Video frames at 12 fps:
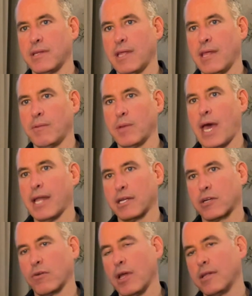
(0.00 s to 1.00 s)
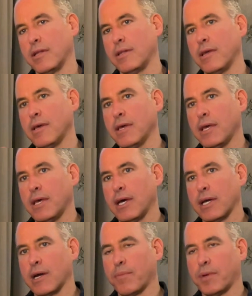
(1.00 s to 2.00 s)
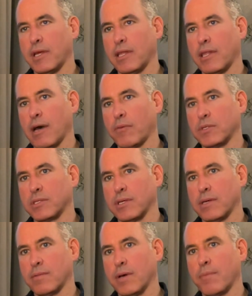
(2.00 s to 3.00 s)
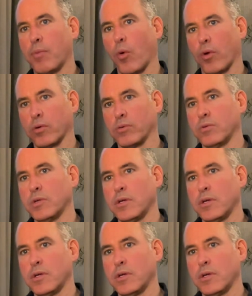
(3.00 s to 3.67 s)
and had created a company that was a portal